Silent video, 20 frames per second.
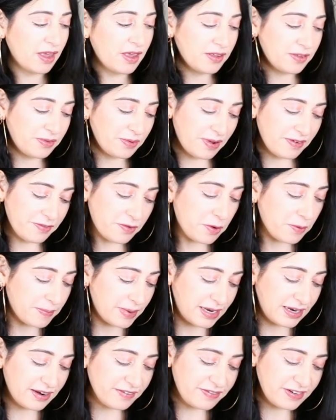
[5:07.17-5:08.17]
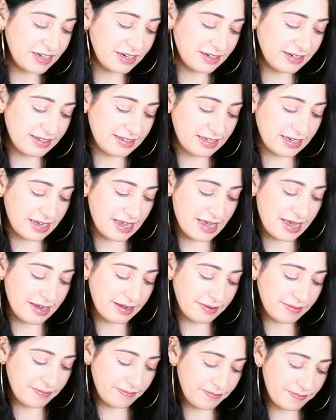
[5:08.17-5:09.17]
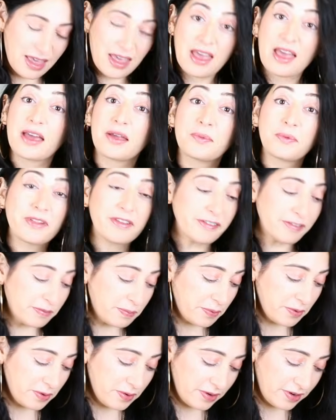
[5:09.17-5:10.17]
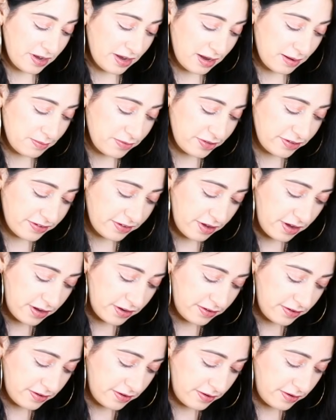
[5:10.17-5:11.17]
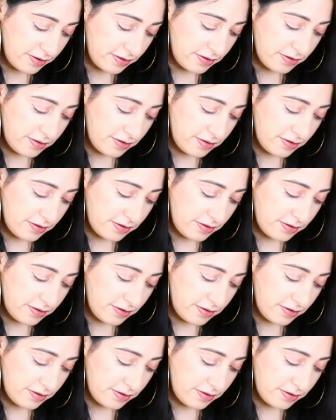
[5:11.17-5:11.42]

So I've got my lovely icing here, and with a spoon I'm just going to